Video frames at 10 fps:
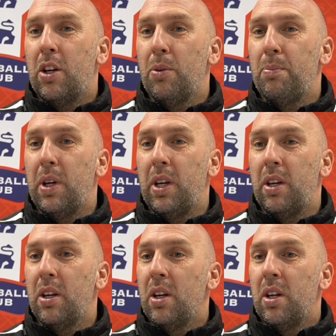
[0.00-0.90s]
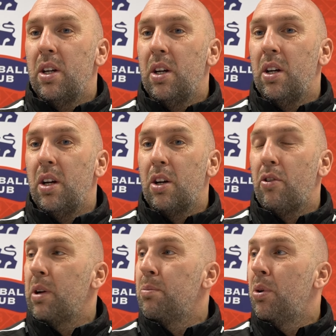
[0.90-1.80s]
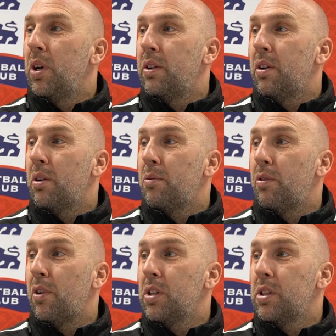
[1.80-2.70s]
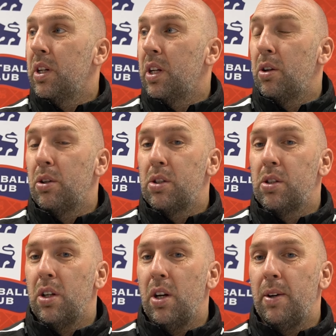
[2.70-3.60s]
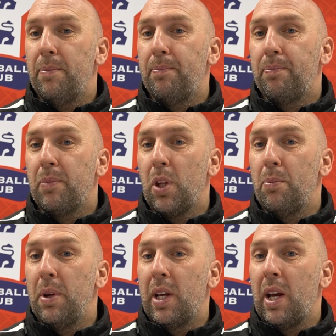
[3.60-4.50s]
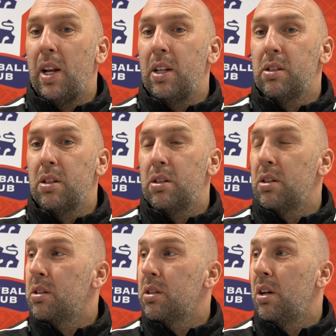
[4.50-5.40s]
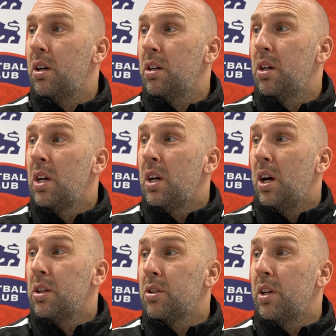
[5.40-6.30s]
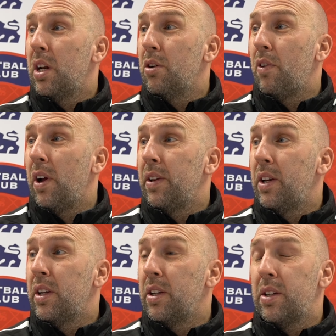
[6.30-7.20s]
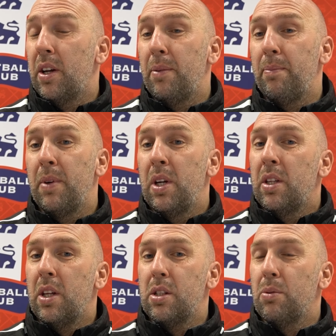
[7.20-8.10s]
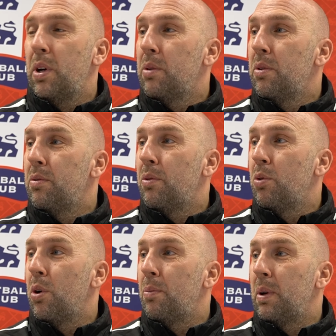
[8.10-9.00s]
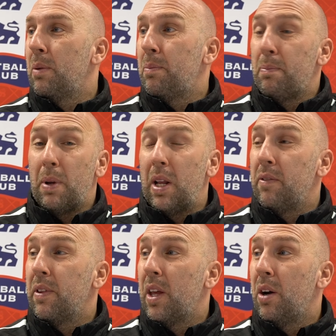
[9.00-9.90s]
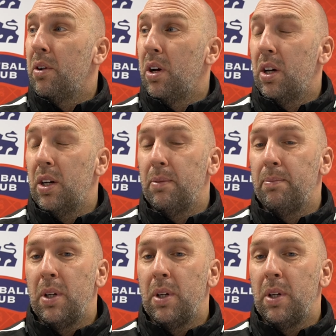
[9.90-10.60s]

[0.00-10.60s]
could be a great point for us, and it could be the catalyst to start us on a little run, and that's the way we've all got to be believing now.